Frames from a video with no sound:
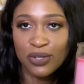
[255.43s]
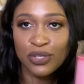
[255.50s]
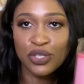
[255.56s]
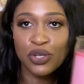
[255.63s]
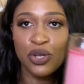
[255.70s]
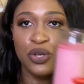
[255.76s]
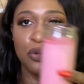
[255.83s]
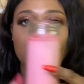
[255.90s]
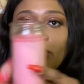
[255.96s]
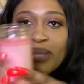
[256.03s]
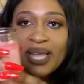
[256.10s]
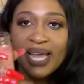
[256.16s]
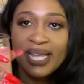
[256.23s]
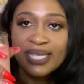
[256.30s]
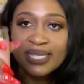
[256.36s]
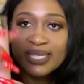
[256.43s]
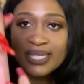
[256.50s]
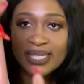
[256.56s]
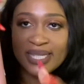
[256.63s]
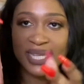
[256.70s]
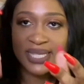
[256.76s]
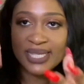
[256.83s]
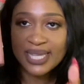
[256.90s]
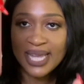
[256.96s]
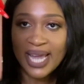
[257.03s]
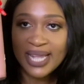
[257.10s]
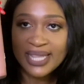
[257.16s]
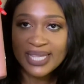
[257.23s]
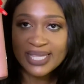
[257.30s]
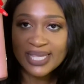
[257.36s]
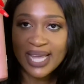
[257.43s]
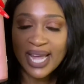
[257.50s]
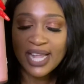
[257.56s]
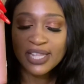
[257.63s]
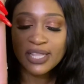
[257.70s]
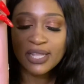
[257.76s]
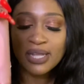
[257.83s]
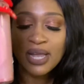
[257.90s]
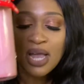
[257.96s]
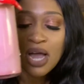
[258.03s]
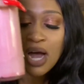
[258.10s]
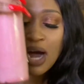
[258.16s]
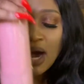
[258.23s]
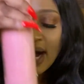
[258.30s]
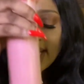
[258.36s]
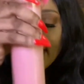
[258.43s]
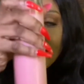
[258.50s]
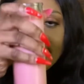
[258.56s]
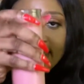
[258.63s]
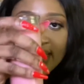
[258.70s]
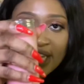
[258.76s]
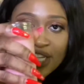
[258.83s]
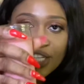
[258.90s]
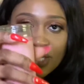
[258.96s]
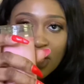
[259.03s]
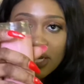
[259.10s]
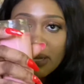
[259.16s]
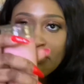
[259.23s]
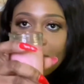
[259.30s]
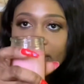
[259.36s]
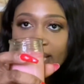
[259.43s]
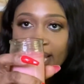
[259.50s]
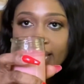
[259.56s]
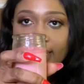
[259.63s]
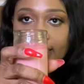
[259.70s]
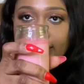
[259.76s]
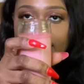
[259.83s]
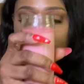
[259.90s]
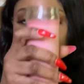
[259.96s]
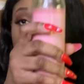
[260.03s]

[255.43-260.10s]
So you'll place this candle on a dish, on a plate,